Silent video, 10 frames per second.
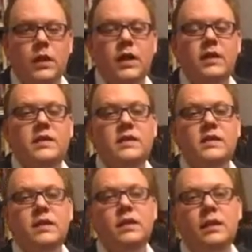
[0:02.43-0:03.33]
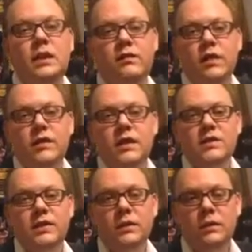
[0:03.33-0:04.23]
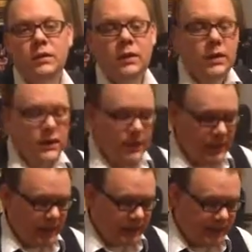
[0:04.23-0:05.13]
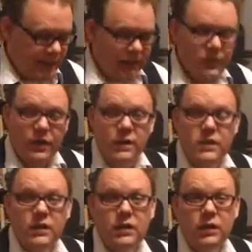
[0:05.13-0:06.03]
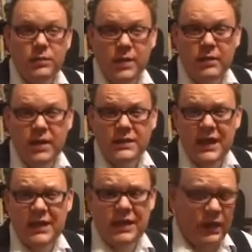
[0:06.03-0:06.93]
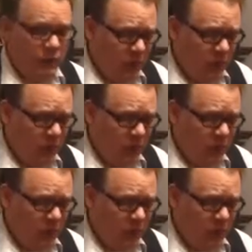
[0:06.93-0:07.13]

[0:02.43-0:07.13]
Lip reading: Hi, this is Neil at In Veritas Vino. Today I thought I'd talk a little bit about tannin.